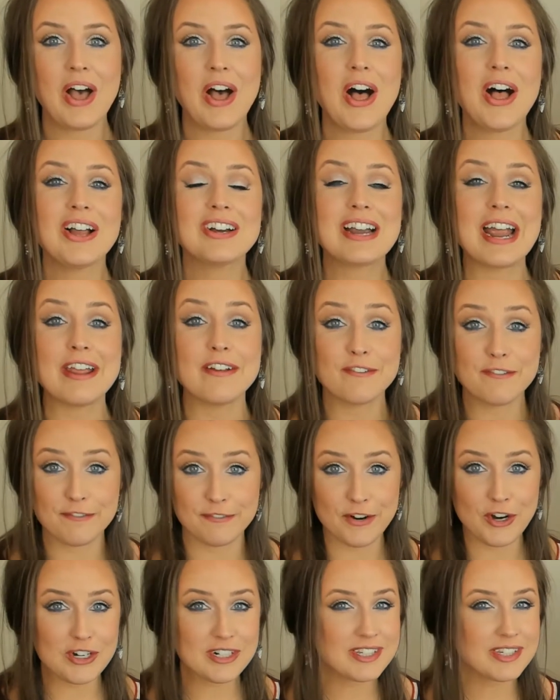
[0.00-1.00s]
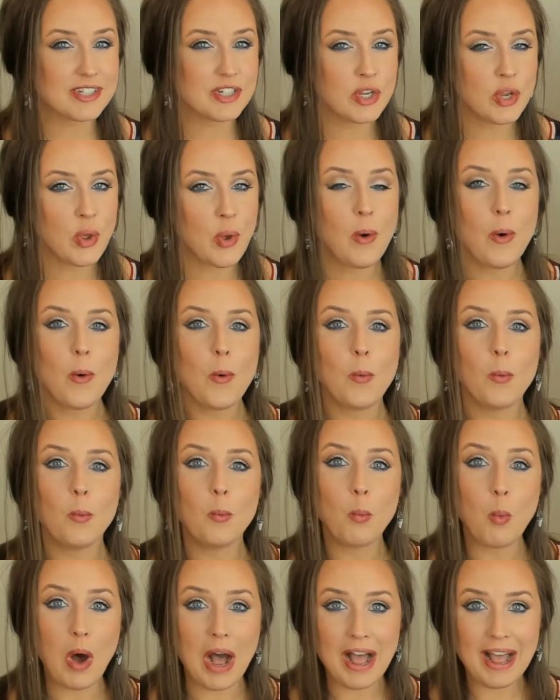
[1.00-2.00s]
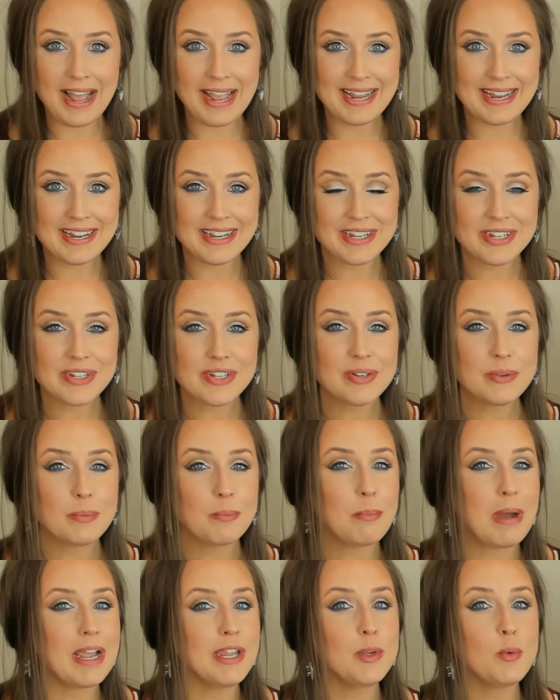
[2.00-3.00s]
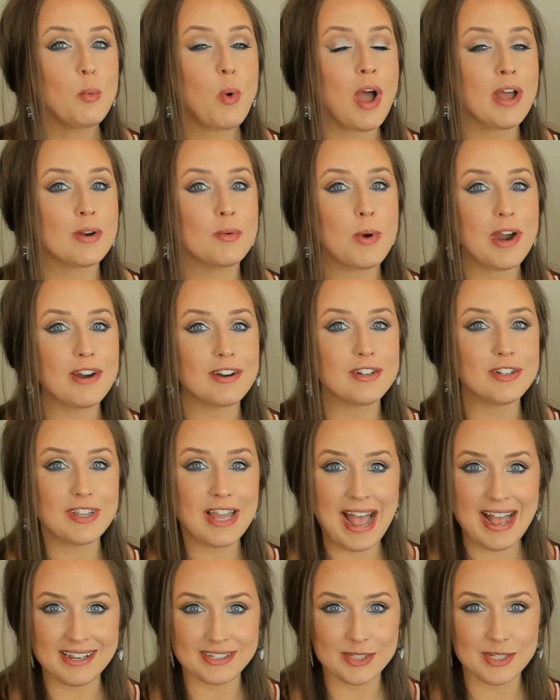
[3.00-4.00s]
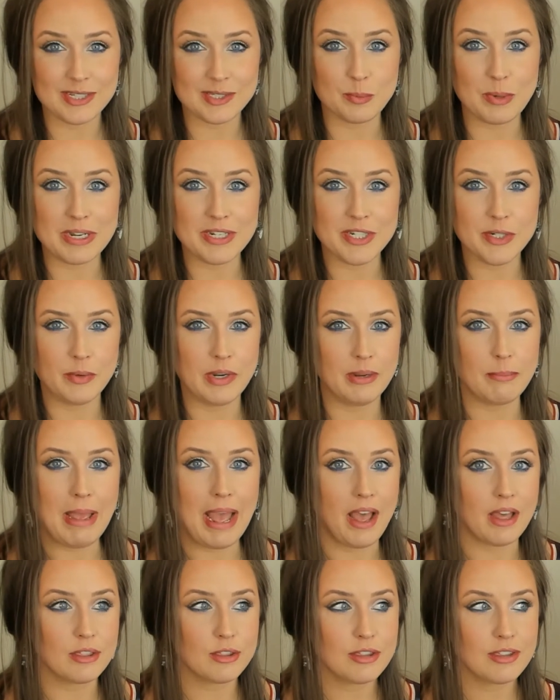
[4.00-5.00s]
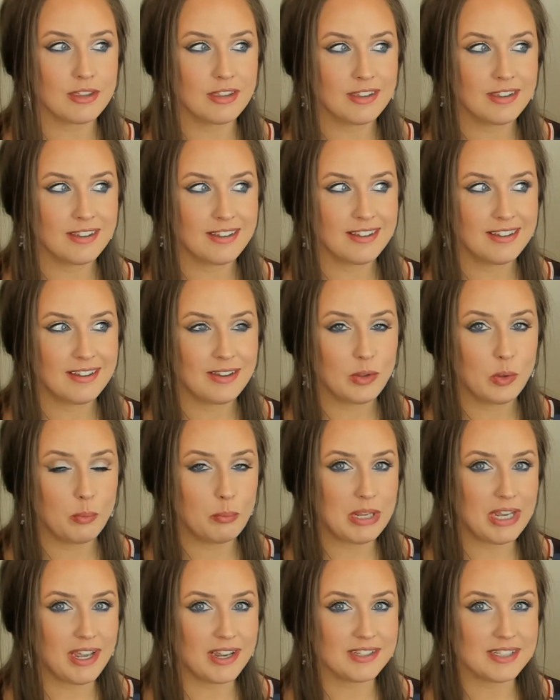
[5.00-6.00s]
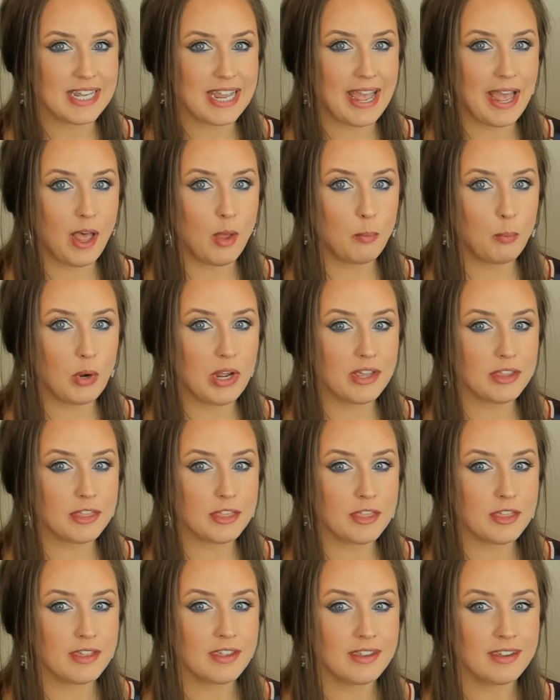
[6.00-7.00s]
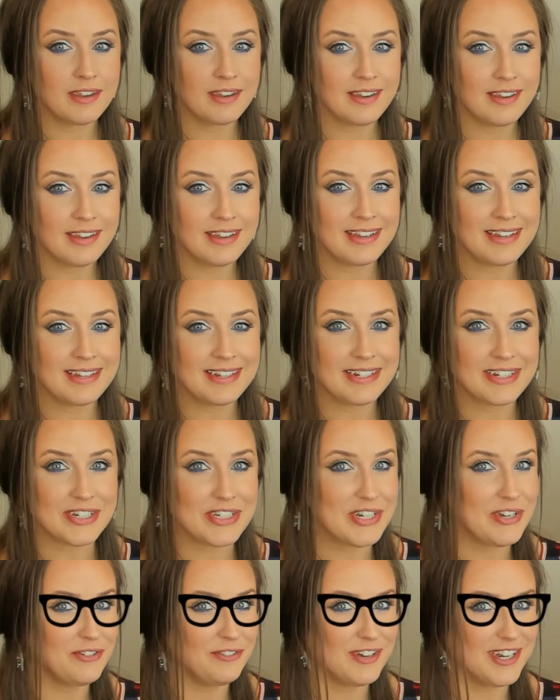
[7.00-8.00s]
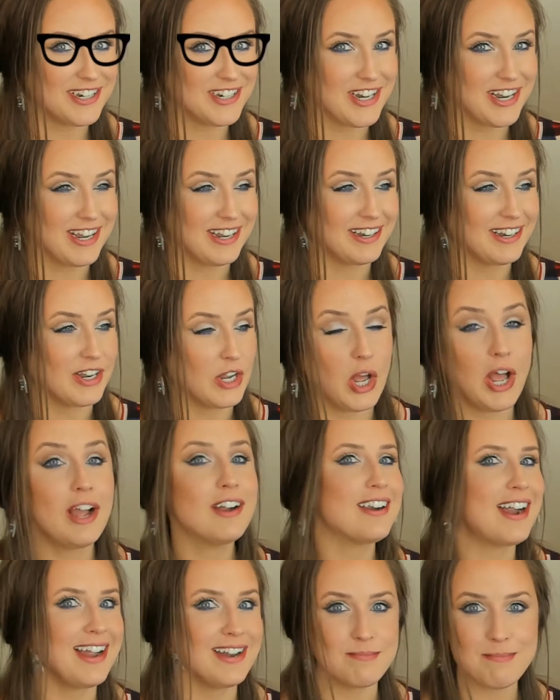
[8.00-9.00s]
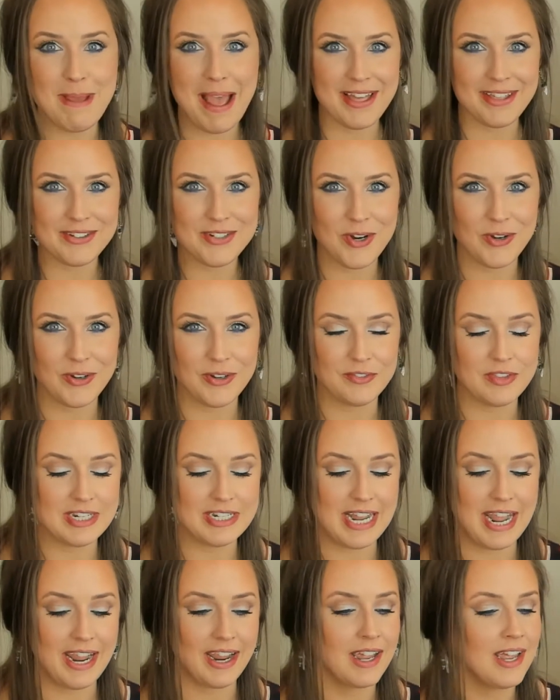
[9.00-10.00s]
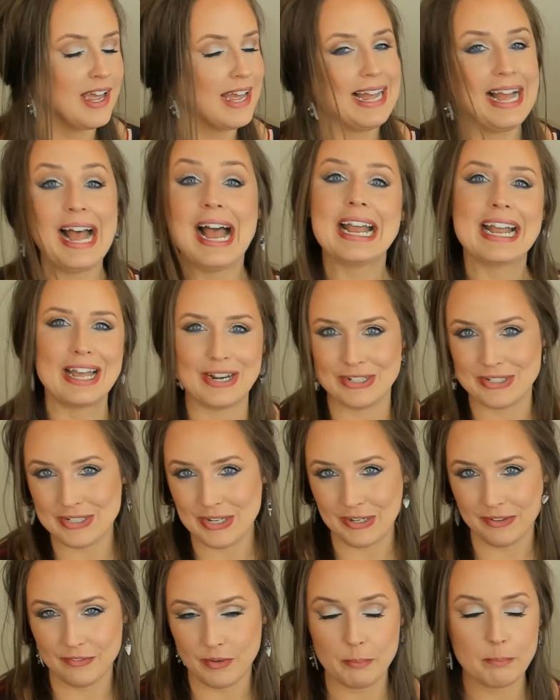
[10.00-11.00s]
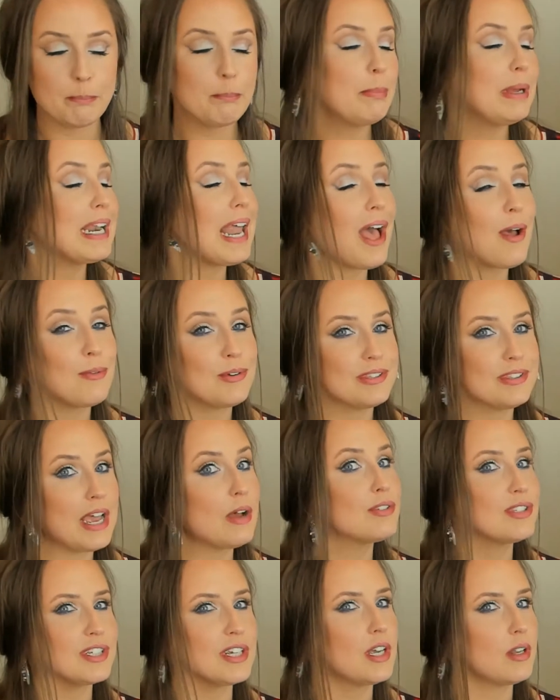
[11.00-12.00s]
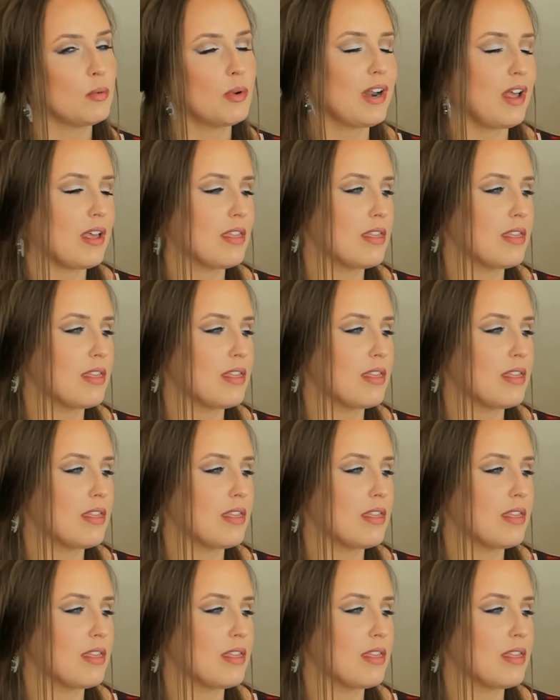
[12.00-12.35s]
All right, first, why might you want to wear glasses when doing math? Because they help with division. All right, math joke of the day. I got a ton of them, but that was a good one, I